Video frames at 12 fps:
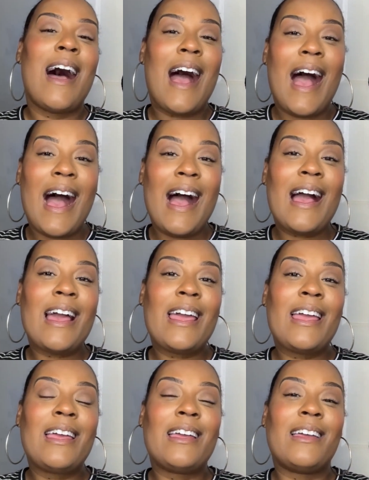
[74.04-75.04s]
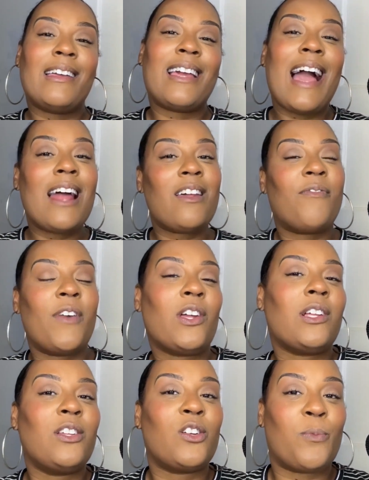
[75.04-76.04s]
I kind of felt
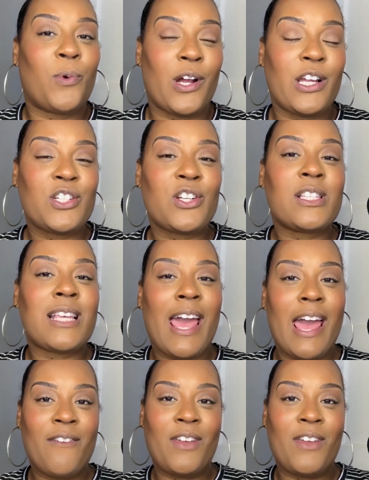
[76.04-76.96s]
a little pressure to have